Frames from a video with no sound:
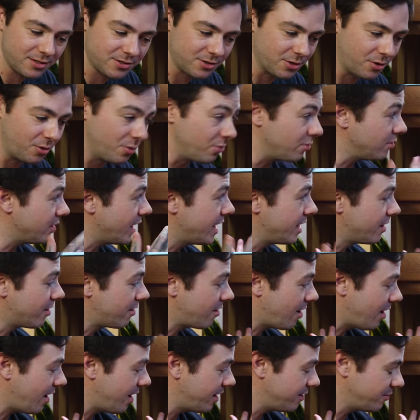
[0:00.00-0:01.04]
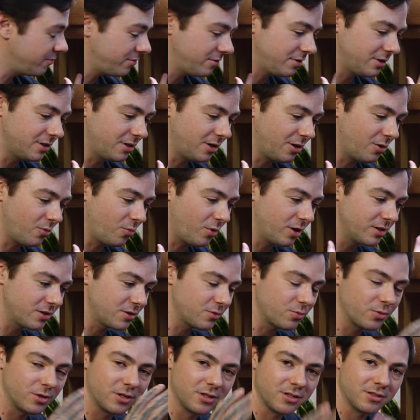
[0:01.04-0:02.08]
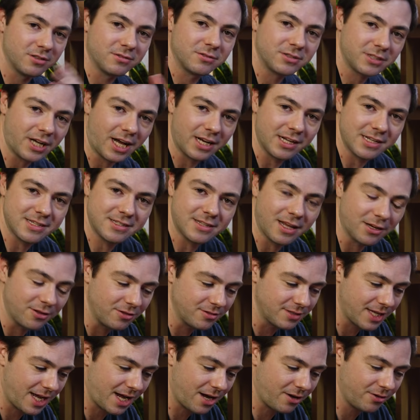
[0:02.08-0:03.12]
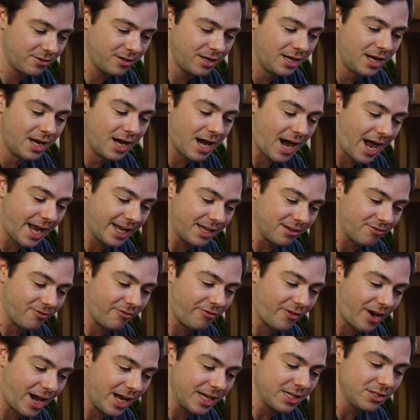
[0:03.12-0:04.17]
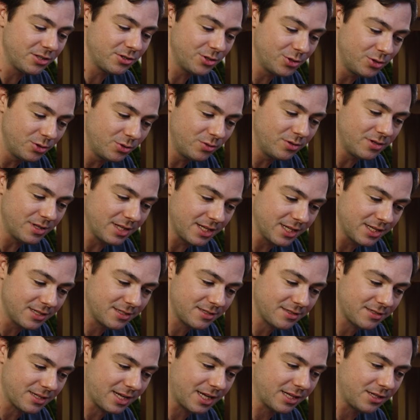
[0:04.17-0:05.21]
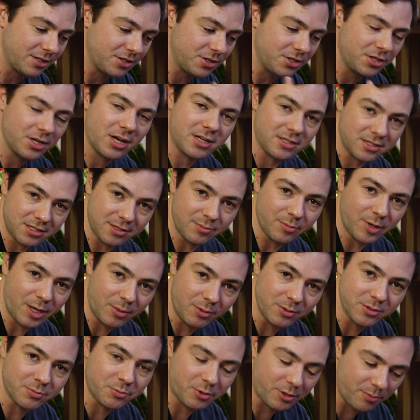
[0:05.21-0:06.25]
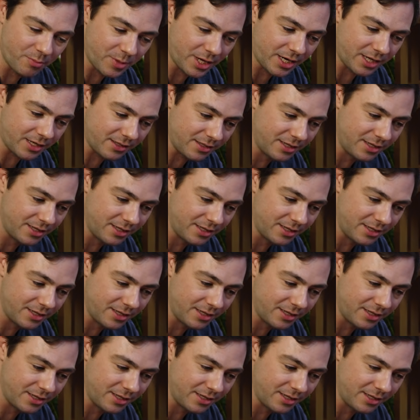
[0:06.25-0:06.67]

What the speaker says: So later on, once we're kind of settled down, I can fine tune this and adjust the bubbles per minute.